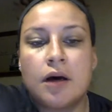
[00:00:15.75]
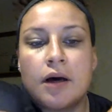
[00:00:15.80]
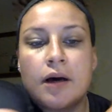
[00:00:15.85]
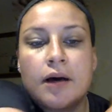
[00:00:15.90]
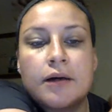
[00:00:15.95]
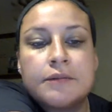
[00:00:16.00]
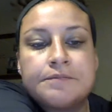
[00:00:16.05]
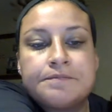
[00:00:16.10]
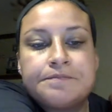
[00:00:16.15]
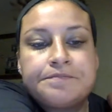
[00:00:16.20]

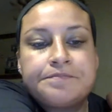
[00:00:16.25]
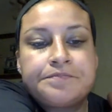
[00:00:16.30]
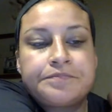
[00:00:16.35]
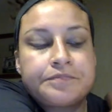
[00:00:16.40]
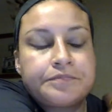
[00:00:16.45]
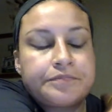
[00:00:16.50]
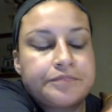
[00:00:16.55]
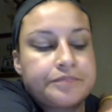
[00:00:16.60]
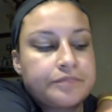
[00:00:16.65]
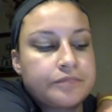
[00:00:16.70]
Um,
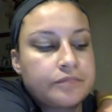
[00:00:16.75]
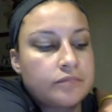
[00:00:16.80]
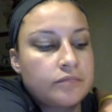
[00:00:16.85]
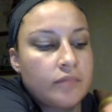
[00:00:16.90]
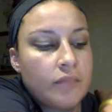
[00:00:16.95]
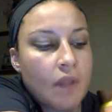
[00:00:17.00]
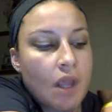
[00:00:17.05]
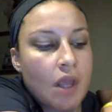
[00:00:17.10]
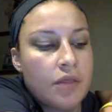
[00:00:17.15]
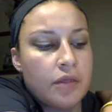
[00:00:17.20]

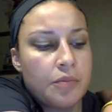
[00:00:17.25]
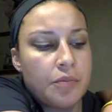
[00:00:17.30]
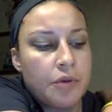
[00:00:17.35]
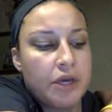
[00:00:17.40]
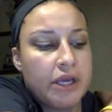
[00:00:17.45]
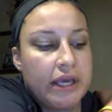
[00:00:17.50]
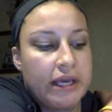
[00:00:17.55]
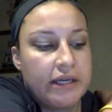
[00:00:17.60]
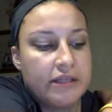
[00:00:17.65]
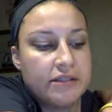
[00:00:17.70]
the
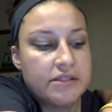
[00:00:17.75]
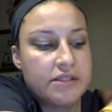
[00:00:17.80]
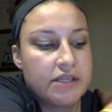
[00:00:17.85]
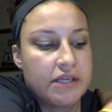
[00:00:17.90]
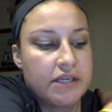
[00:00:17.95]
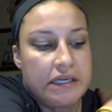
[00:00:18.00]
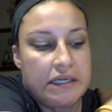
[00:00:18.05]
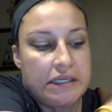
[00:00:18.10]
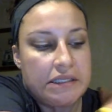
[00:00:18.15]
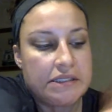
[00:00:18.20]

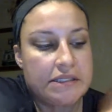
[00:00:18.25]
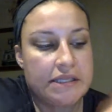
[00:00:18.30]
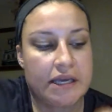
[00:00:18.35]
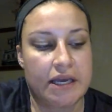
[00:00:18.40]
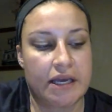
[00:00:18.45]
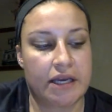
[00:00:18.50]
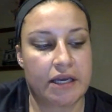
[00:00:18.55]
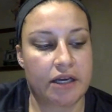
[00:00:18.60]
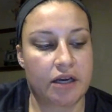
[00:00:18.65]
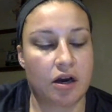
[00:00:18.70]
Brigance is
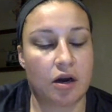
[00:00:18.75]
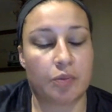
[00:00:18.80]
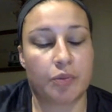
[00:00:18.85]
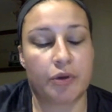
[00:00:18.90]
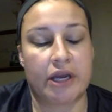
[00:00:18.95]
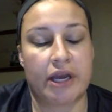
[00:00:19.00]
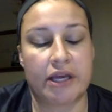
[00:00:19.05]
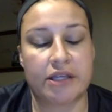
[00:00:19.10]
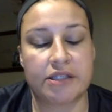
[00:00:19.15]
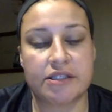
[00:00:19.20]
a
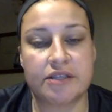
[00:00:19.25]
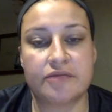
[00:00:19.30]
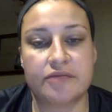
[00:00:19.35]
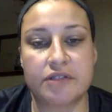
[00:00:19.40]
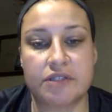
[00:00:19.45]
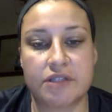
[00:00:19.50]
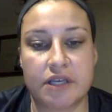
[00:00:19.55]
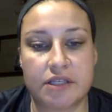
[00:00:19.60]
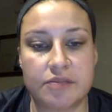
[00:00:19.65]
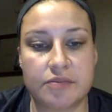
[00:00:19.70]

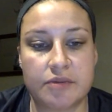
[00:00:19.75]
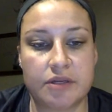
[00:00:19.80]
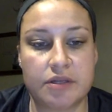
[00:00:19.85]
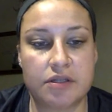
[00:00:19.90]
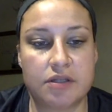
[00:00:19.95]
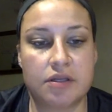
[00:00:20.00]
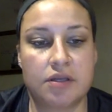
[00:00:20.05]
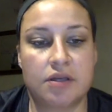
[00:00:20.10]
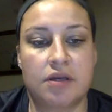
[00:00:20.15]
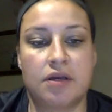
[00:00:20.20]
comprehensive
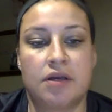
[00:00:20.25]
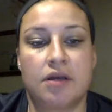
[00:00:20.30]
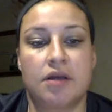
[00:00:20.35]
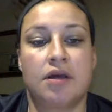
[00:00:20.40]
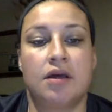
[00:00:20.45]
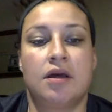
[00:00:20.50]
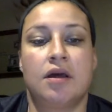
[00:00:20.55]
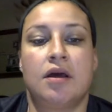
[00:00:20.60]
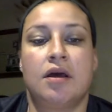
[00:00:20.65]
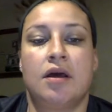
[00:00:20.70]
assessment
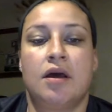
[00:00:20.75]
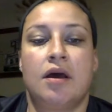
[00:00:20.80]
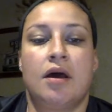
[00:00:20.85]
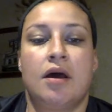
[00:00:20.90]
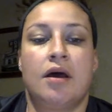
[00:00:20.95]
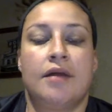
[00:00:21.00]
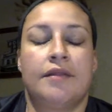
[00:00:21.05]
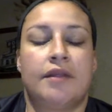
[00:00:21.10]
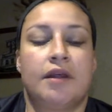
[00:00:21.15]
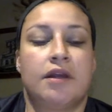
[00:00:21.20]

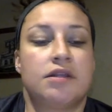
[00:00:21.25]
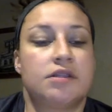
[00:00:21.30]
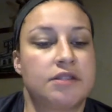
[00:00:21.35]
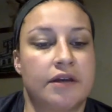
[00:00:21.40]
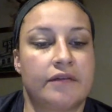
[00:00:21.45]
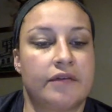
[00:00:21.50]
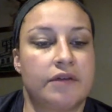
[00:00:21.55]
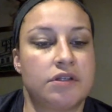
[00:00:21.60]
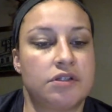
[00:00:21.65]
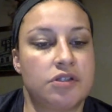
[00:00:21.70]
that
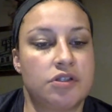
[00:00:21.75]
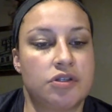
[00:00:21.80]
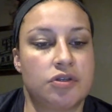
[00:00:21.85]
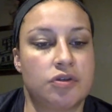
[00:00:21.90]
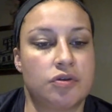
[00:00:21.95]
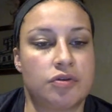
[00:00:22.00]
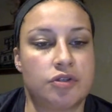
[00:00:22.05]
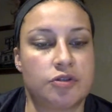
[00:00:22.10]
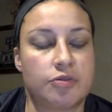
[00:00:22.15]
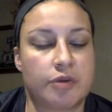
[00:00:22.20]
is given
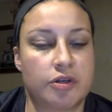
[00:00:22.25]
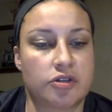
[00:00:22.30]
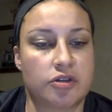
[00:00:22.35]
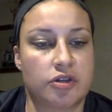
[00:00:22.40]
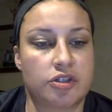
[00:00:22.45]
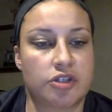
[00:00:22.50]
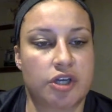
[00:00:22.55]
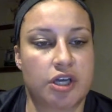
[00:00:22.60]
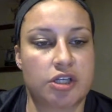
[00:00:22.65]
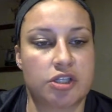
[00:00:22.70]
to
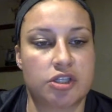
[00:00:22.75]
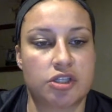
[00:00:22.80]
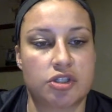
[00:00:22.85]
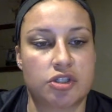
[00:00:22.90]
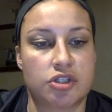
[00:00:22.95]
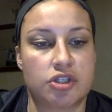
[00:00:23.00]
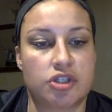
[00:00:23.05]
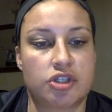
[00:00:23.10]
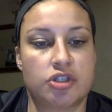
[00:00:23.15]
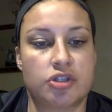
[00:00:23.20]
special
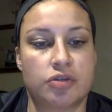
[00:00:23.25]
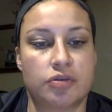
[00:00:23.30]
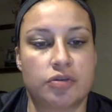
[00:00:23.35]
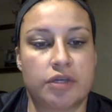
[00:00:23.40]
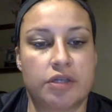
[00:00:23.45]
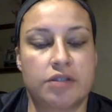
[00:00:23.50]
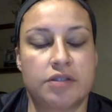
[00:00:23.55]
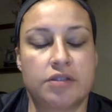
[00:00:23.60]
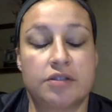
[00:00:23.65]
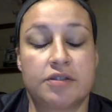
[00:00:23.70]
education
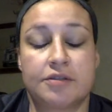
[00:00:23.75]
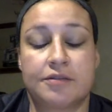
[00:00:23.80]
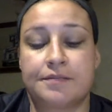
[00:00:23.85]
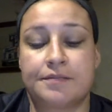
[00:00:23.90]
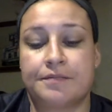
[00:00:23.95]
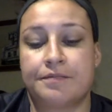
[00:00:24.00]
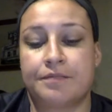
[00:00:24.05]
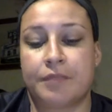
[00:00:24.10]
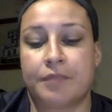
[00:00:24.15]
students.